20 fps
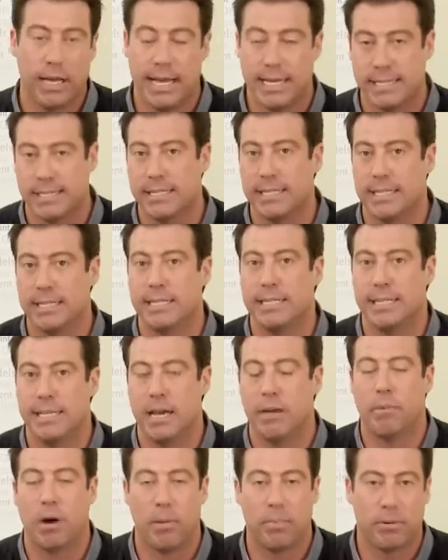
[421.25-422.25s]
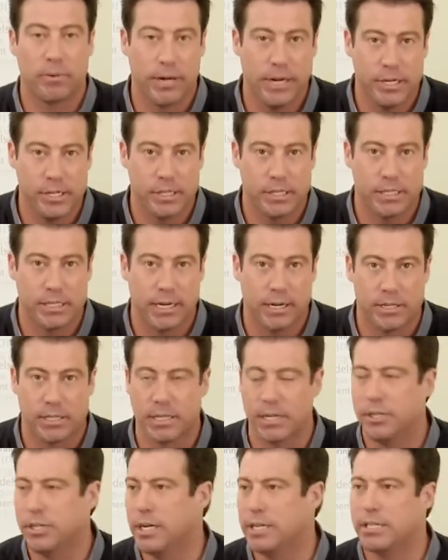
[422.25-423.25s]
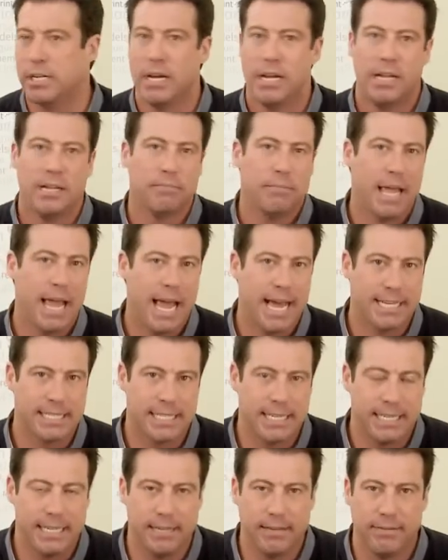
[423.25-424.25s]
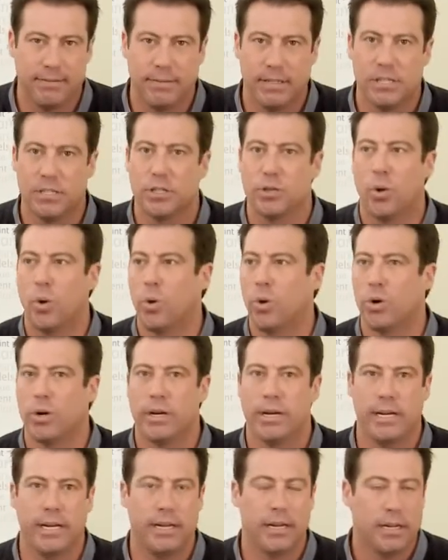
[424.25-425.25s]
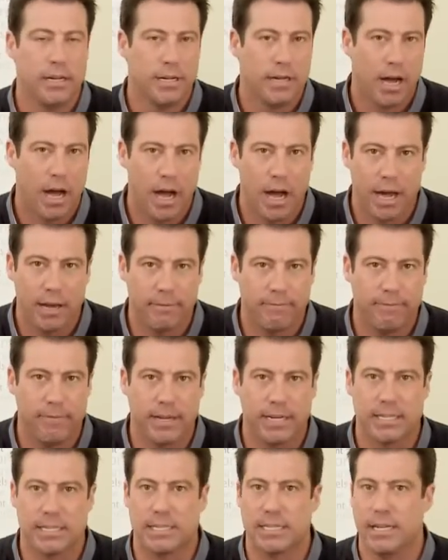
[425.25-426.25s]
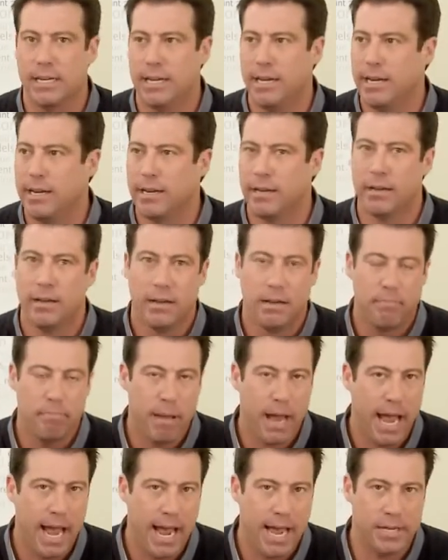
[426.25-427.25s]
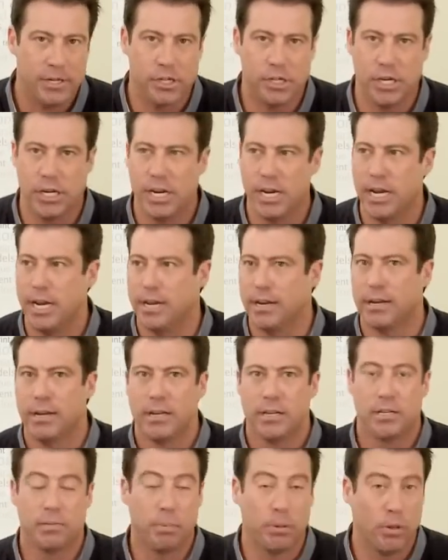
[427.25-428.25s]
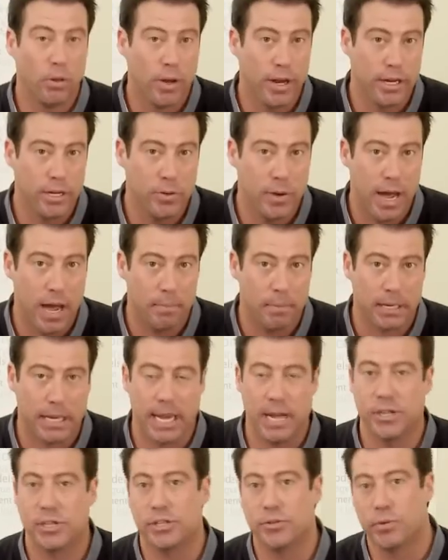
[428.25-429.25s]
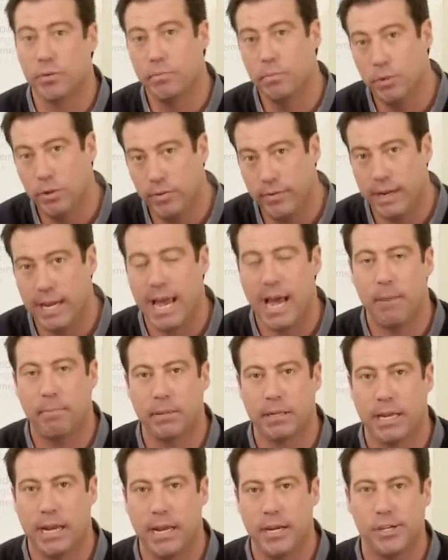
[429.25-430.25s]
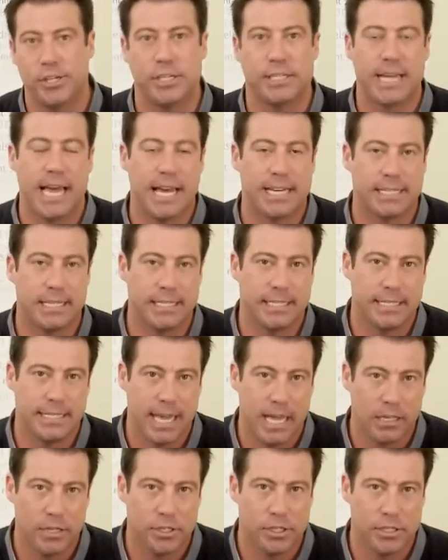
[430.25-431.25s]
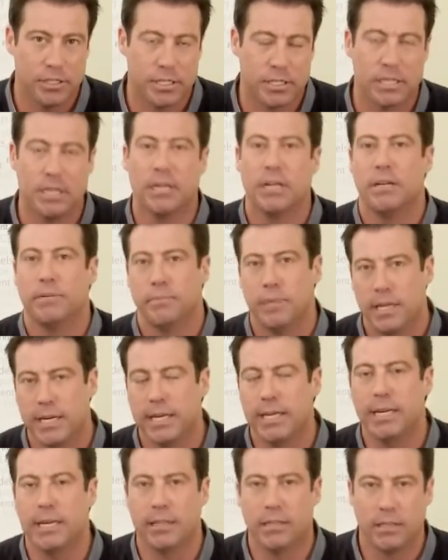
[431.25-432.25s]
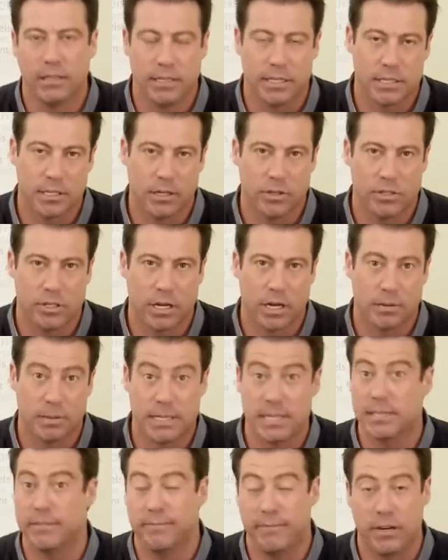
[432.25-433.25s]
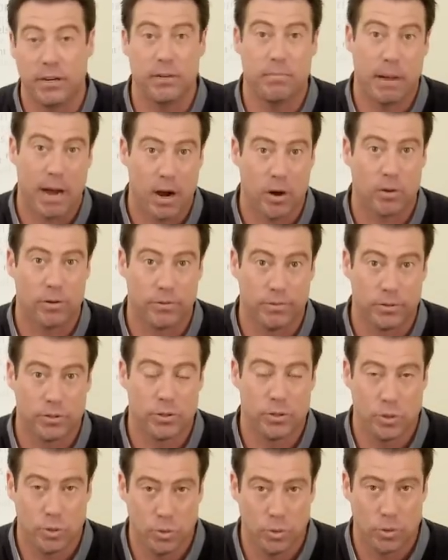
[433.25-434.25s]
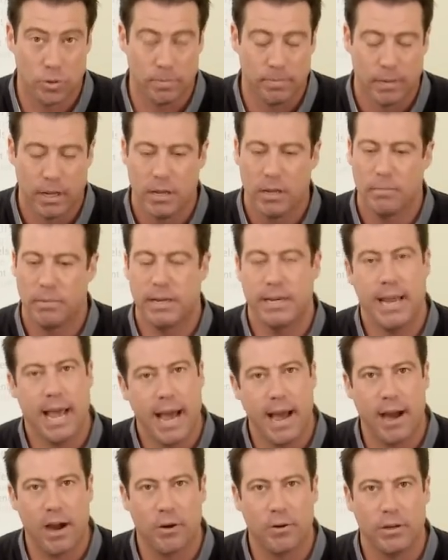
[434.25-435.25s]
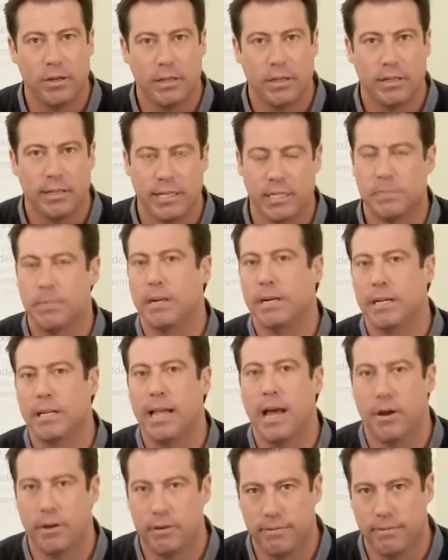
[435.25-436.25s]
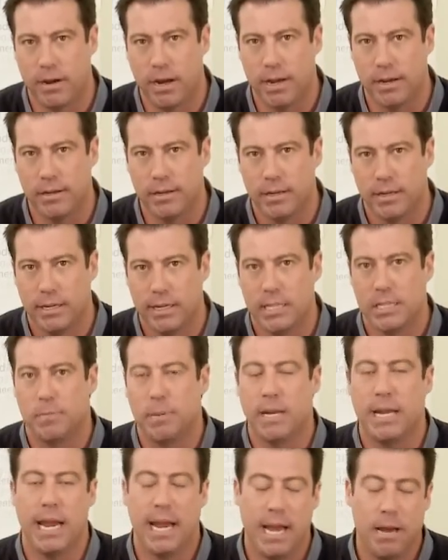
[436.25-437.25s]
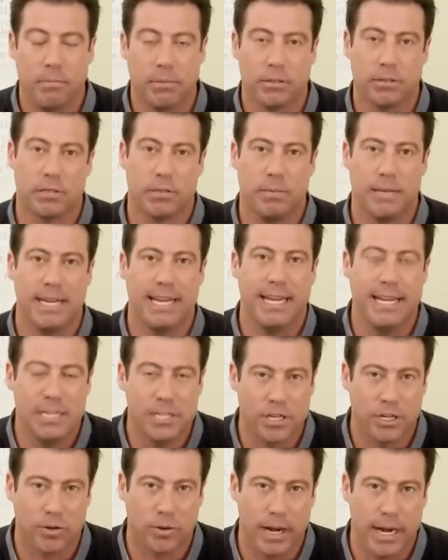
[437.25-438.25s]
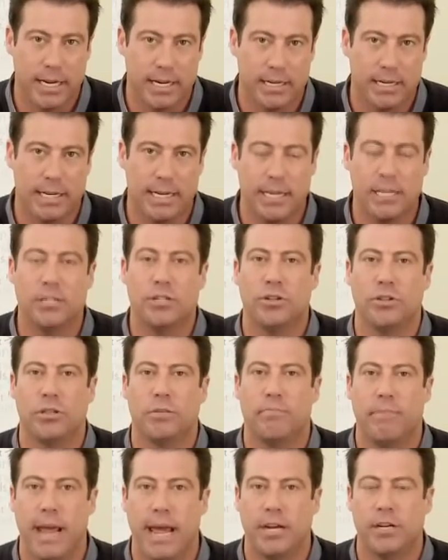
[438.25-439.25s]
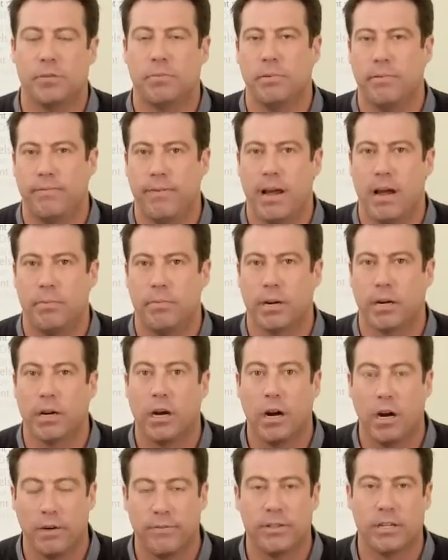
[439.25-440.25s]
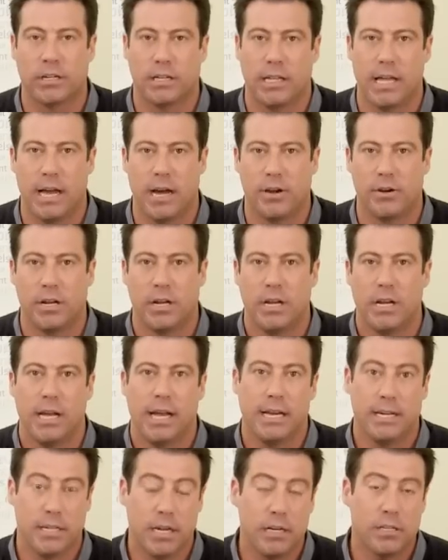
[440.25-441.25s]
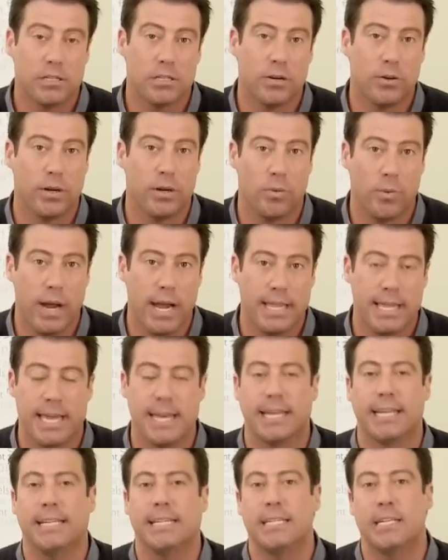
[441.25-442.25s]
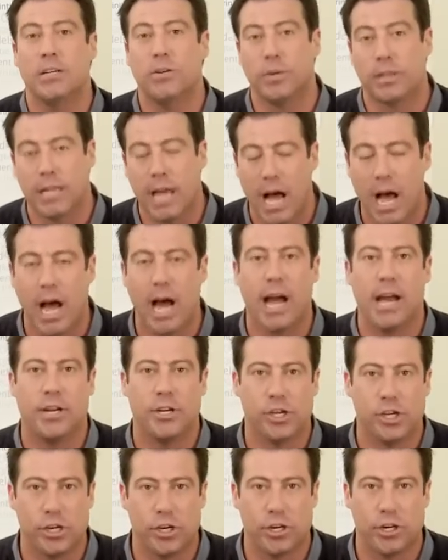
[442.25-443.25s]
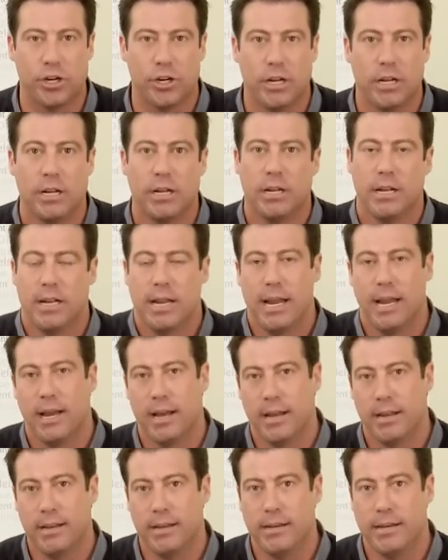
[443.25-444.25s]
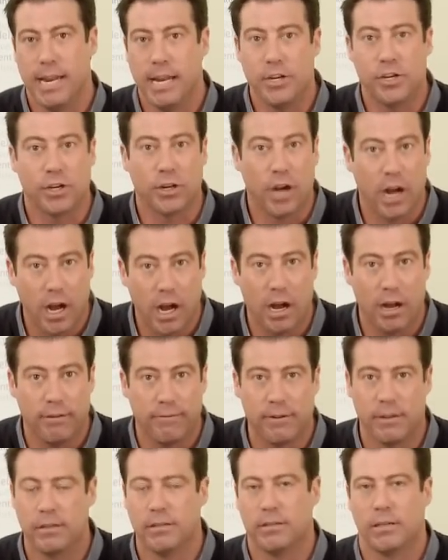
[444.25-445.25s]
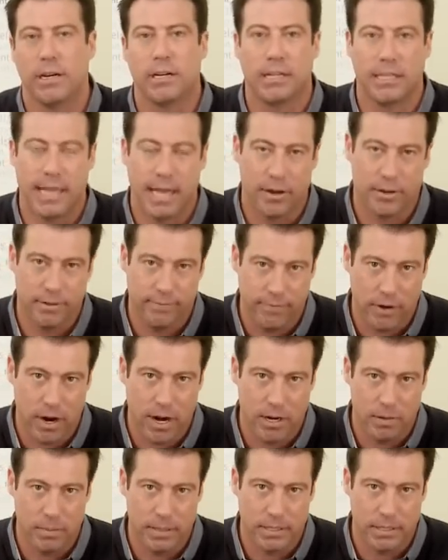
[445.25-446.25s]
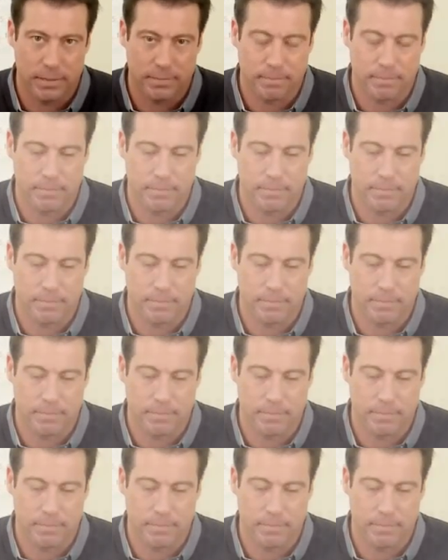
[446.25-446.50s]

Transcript: SCCM operations there, such as asset inventory, hot fixing, patching, deploying new applications, removing applications, asset intelligence, and again, the list goes on because that's a very powerful tool. But now it's been cloudified. It's been able to be integrated into the management fabric of the cloud and done so in a way that it can deal with the high churn nature of a cloud environment.